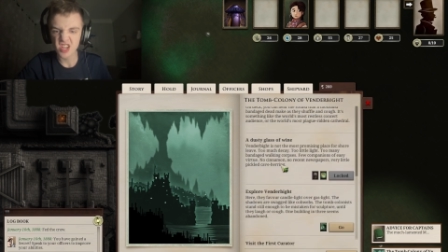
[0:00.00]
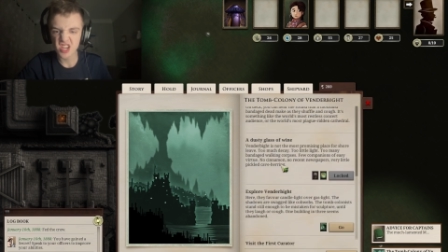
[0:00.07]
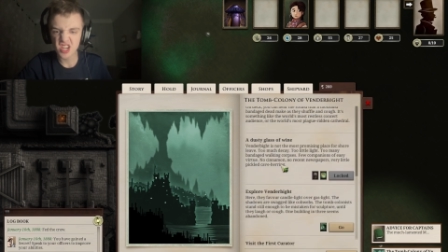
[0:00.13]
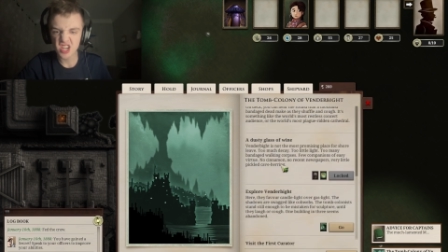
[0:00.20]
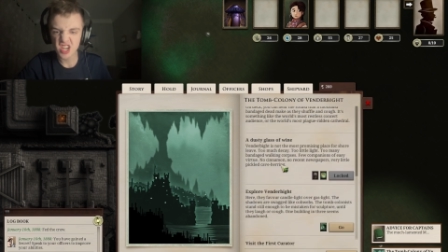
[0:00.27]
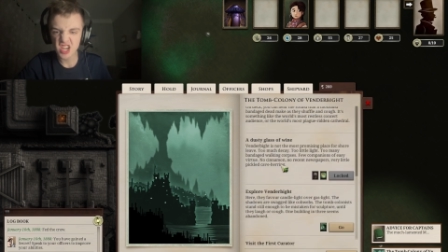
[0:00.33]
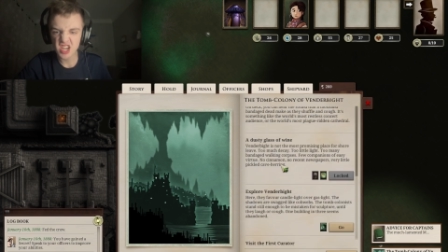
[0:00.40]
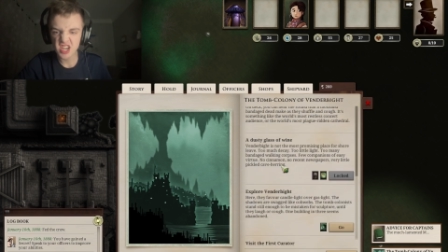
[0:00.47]

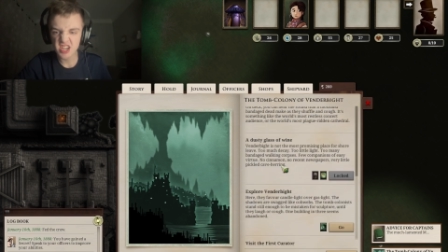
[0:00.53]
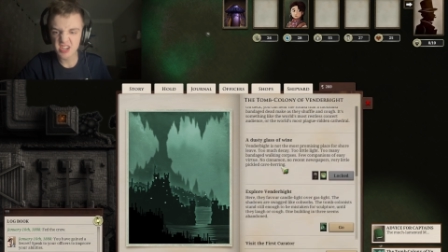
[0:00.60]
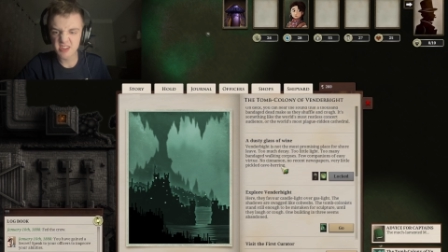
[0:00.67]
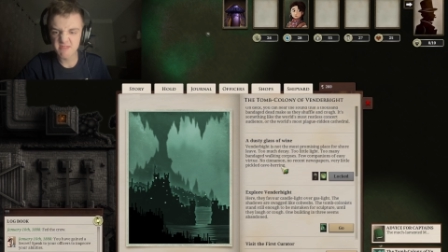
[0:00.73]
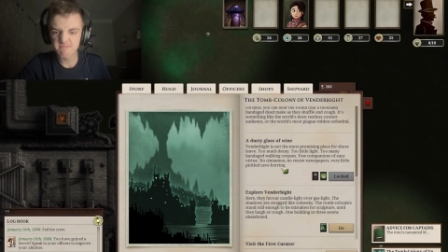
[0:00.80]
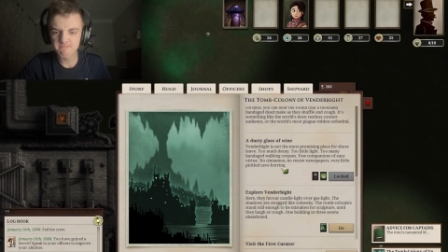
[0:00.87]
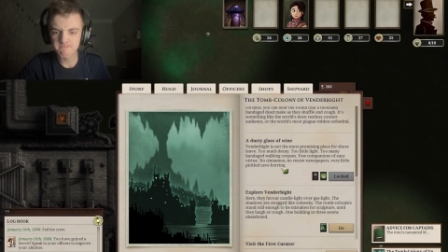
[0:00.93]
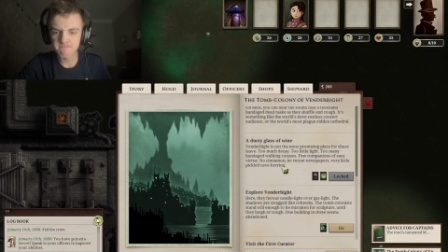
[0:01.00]

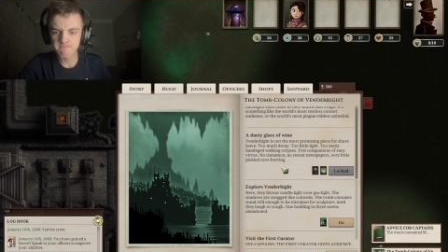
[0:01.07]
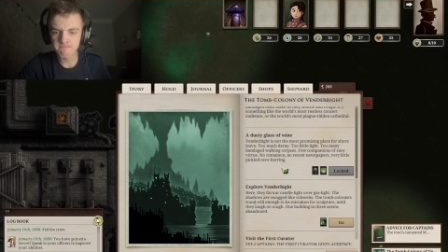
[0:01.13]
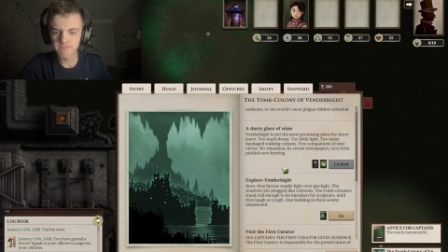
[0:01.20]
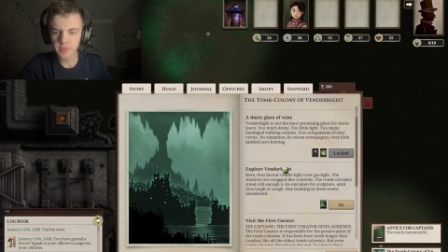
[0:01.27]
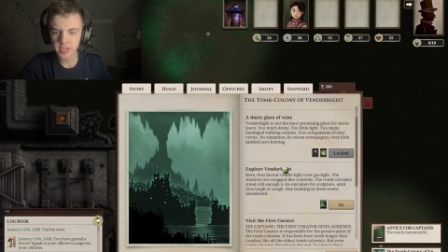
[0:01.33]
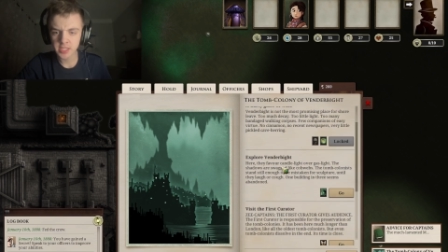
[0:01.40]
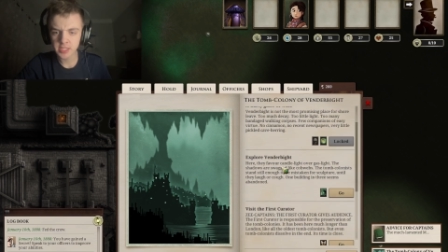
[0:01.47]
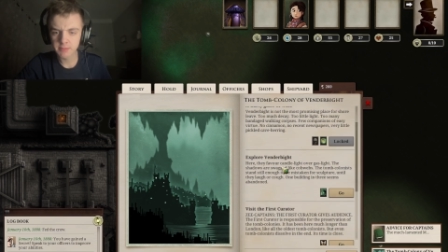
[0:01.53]
Um,
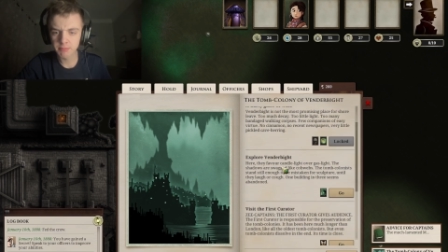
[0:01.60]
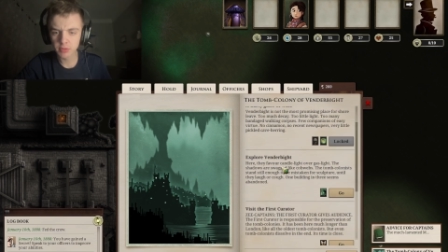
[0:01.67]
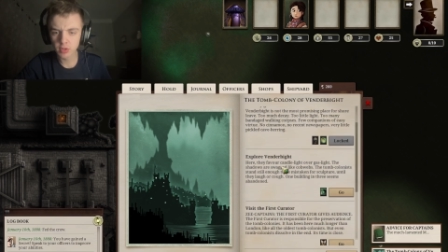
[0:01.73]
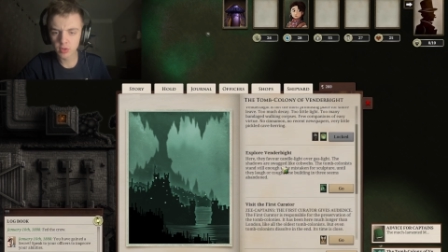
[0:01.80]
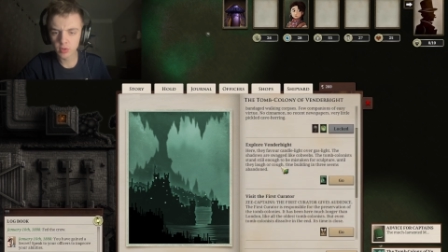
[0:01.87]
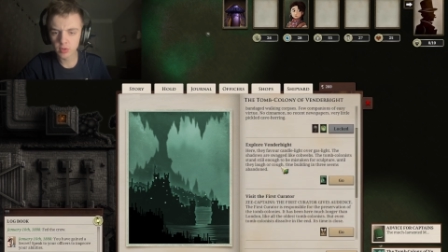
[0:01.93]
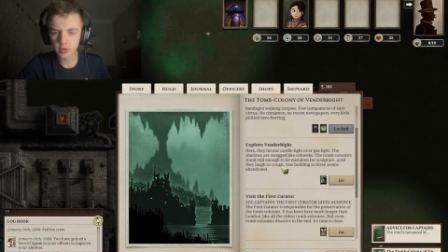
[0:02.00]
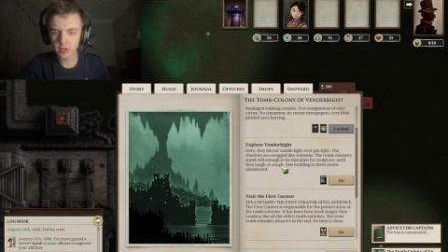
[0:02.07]

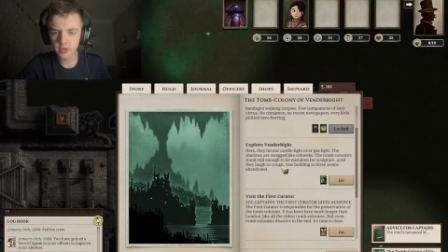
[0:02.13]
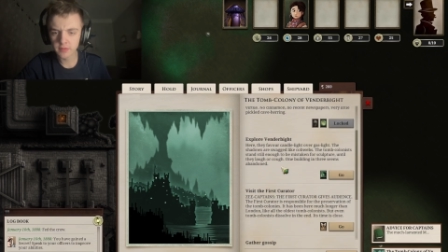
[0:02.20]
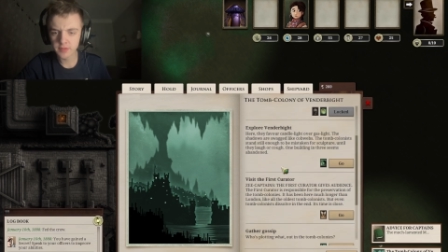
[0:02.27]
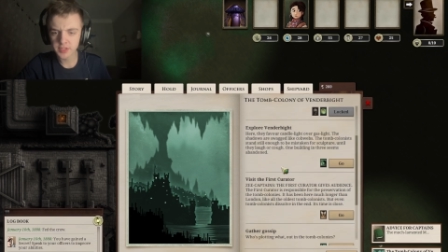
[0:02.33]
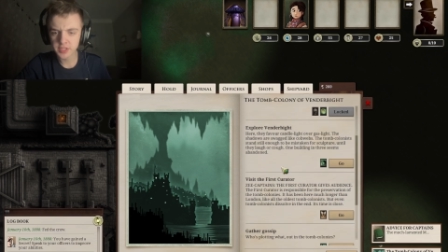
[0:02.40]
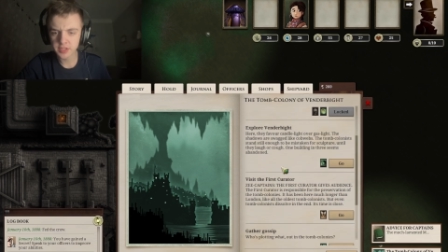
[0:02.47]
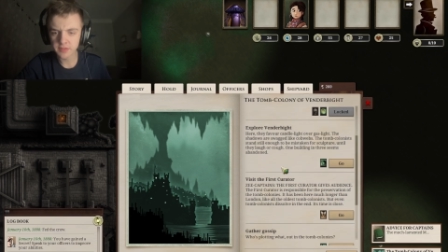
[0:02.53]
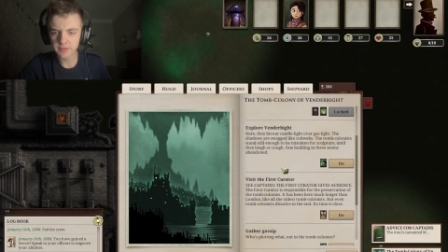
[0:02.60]
explore,
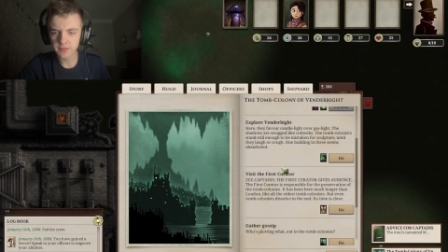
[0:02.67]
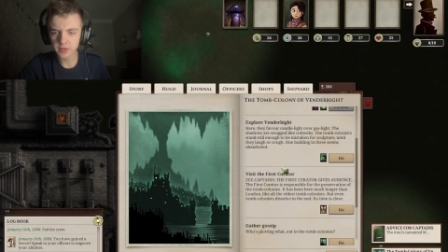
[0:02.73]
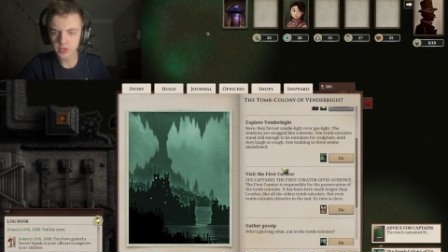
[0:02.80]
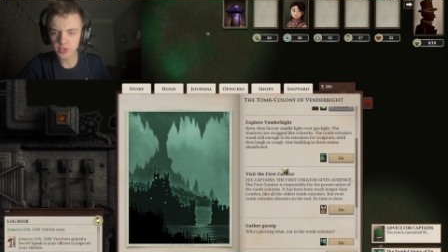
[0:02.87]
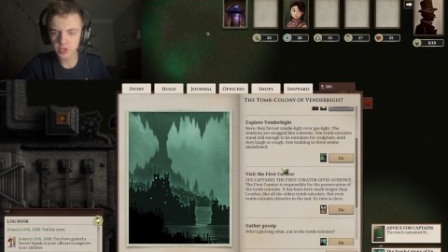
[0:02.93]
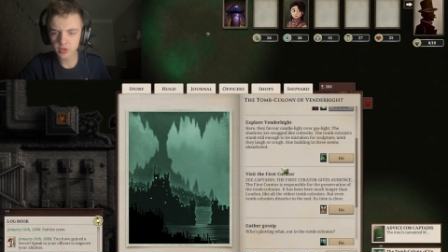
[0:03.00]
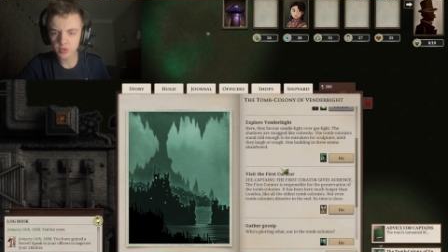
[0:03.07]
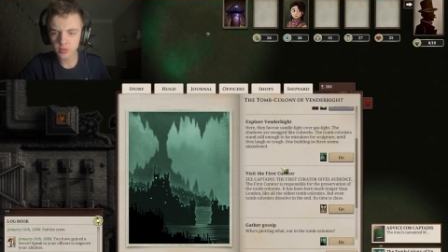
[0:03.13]
visit the
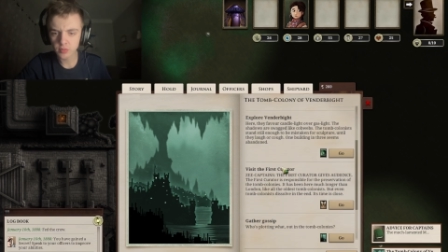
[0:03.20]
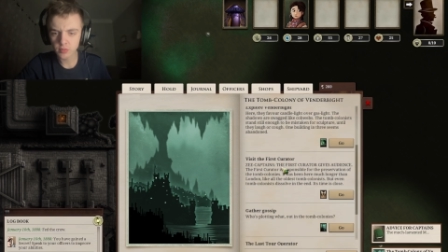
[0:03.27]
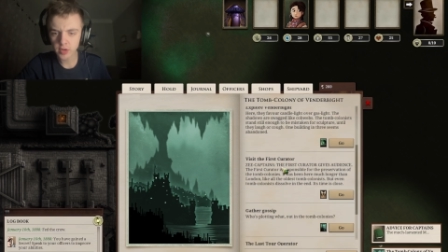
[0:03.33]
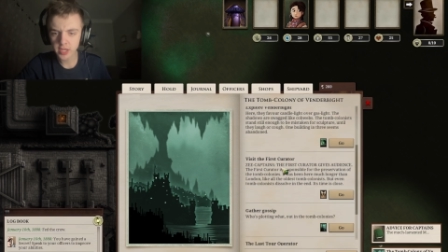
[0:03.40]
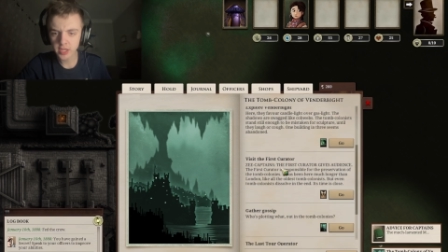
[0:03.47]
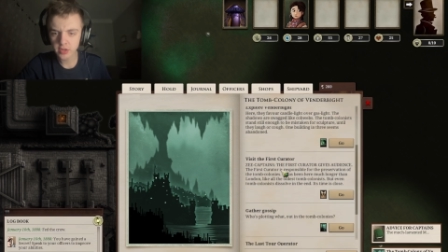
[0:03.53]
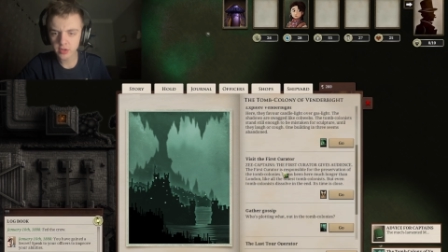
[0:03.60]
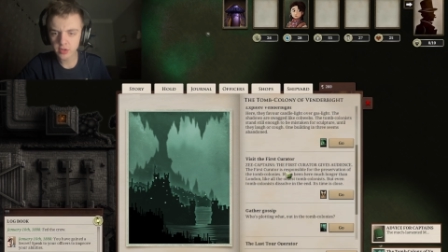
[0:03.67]
first
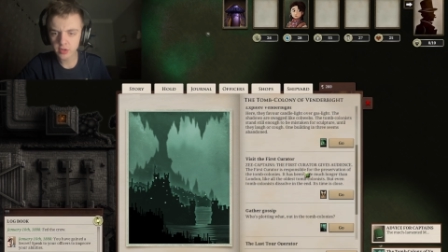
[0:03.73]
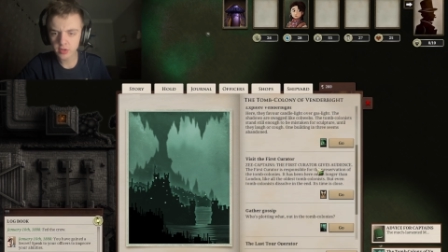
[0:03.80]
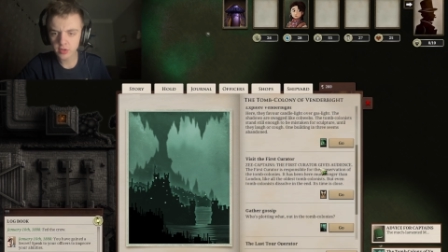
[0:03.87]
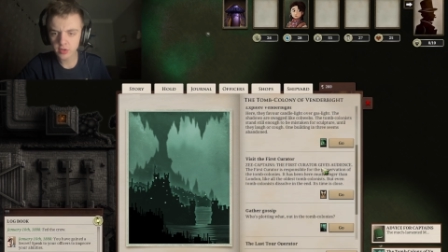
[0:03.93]
crater.